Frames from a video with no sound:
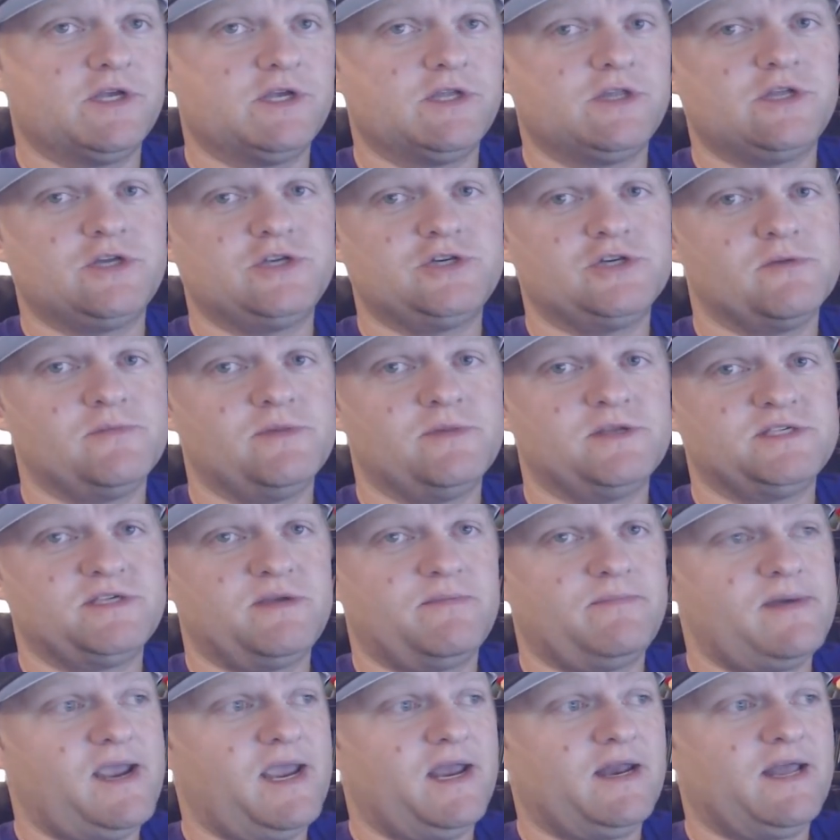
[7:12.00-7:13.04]
the Germans
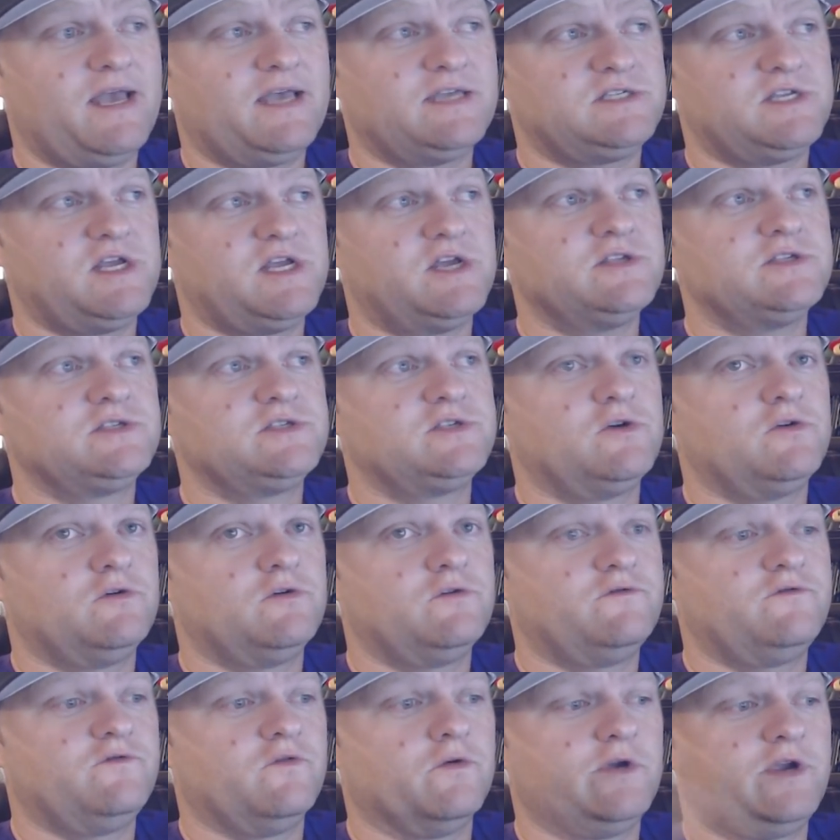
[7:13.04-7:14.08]
at bay, and has done
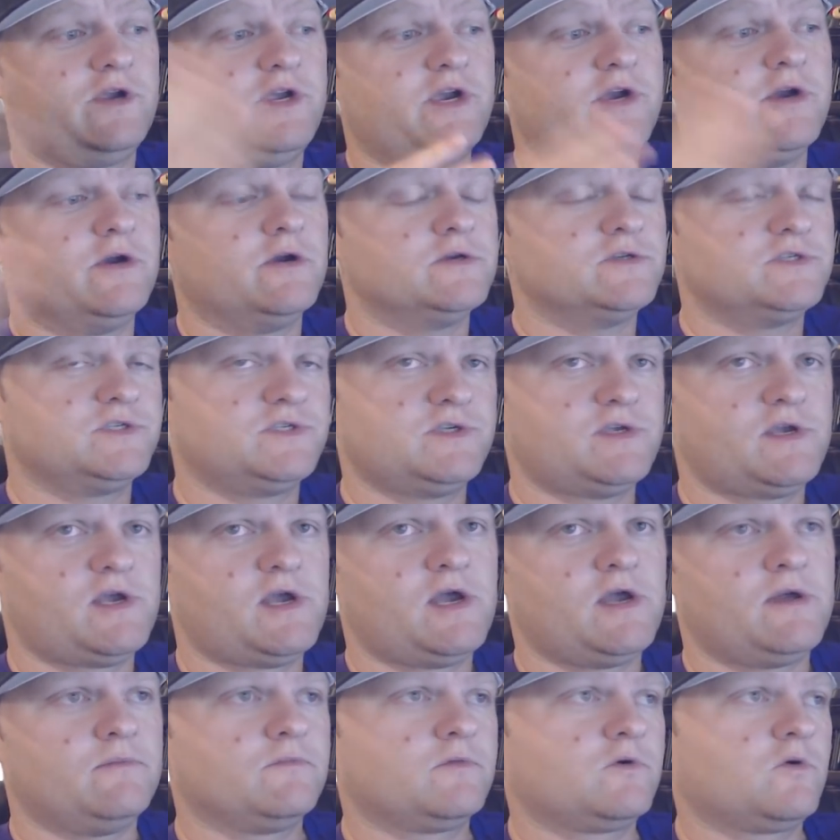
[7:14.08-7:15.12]
so for years
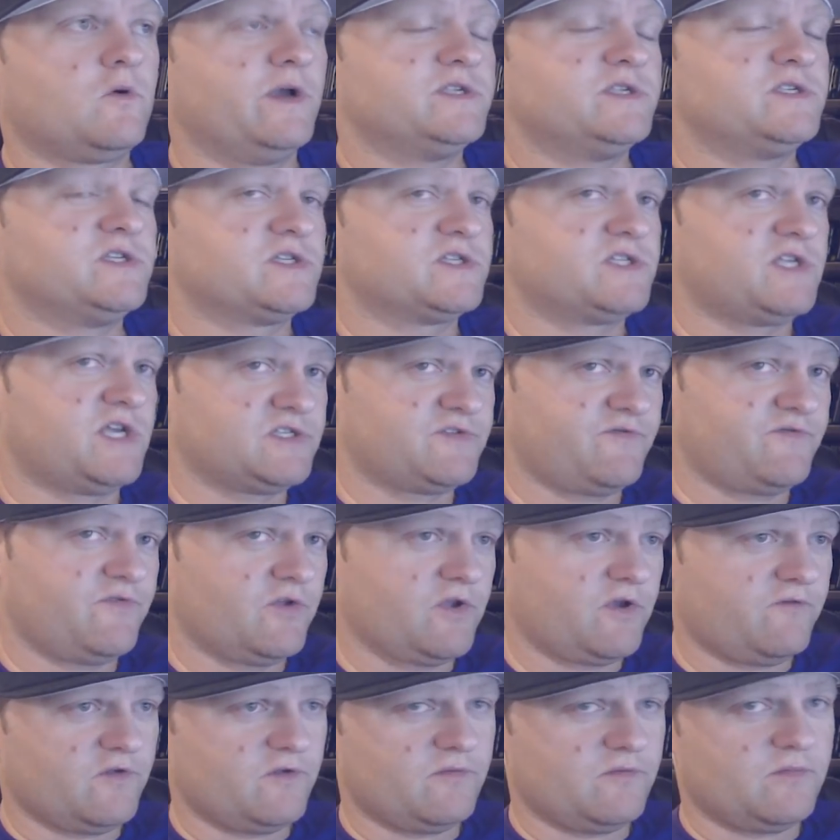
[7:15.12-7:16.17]
um, quite
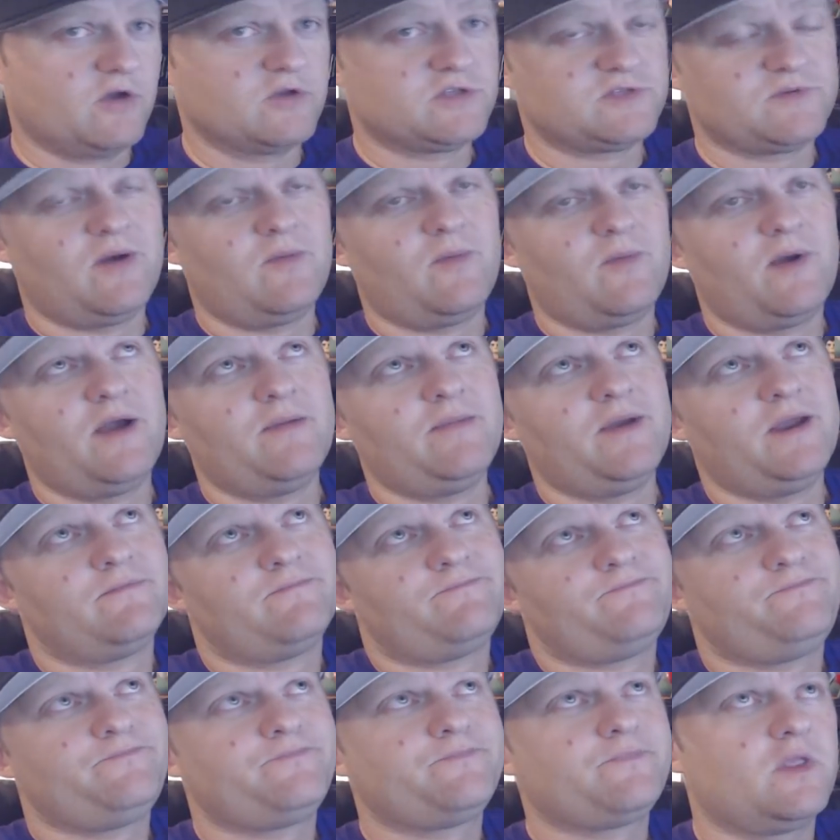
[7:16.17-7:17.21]
successfully for the most. Well, I mean,
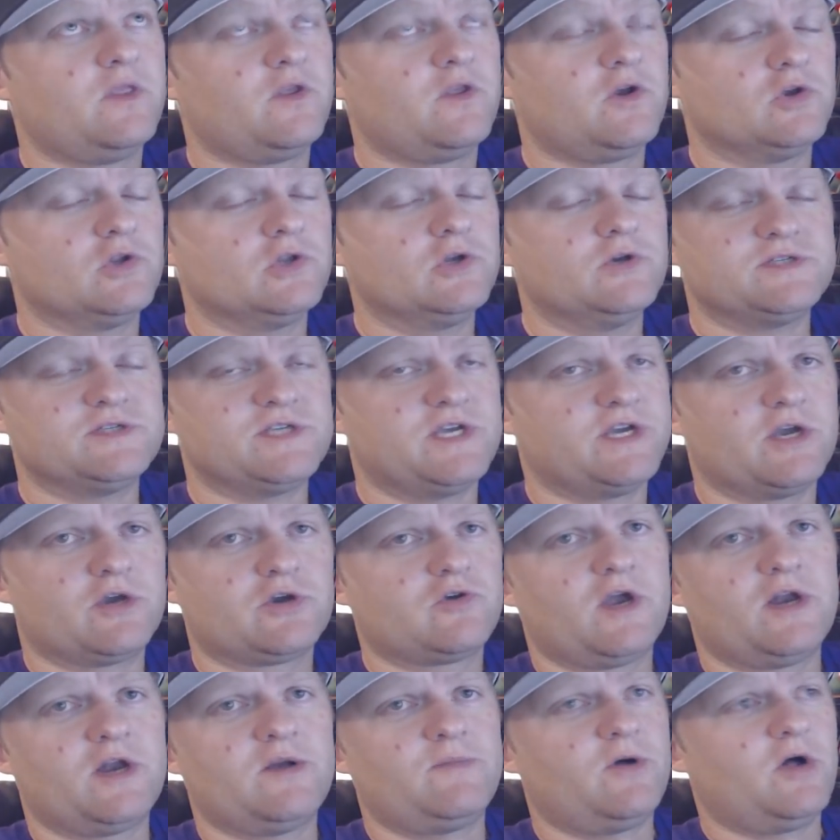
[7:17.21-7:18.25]
they're losing an
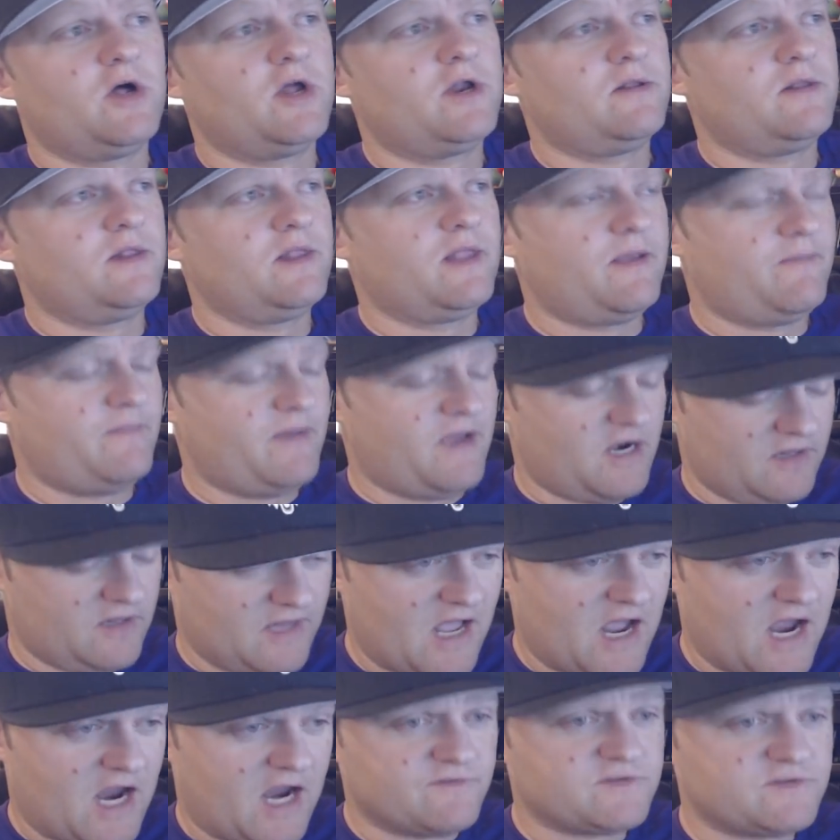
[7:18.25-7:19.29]
incredible amount of
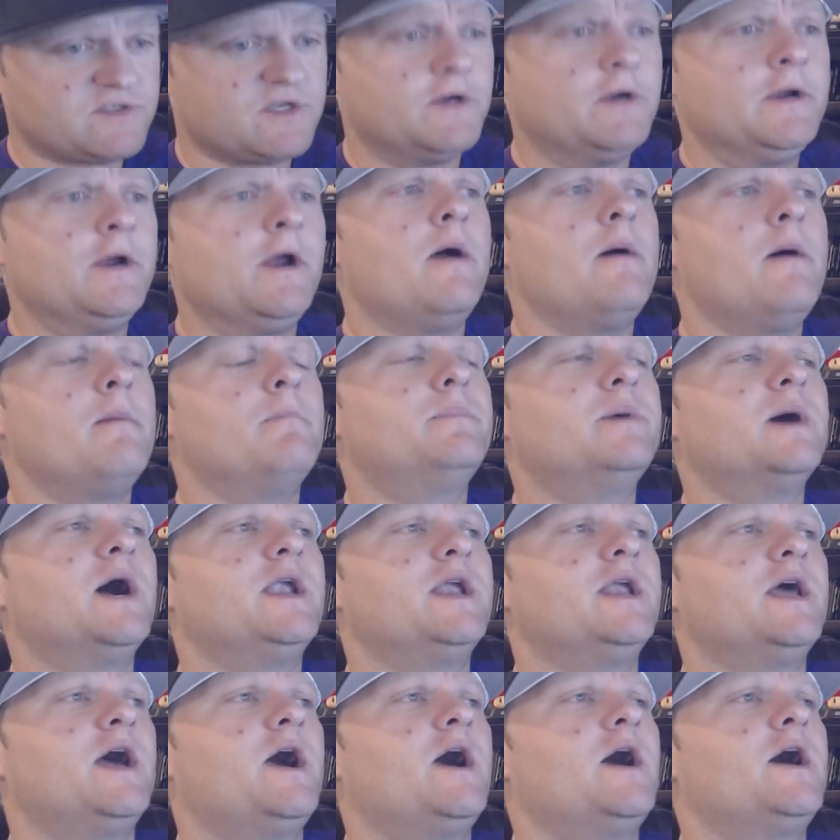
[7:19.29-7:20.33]
lives,
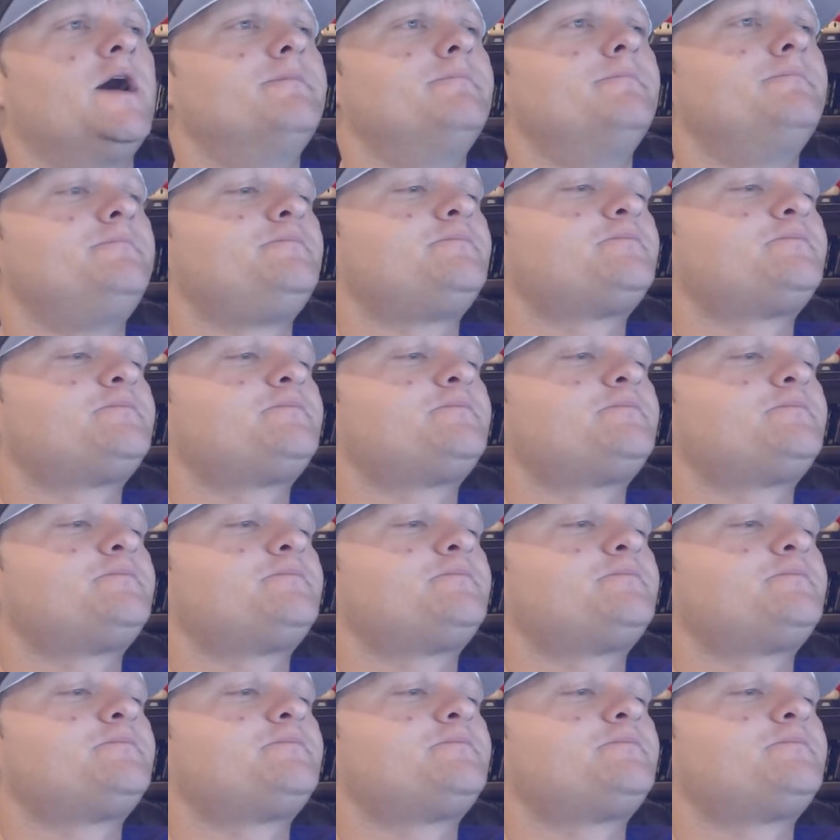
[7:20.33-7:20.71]
but um,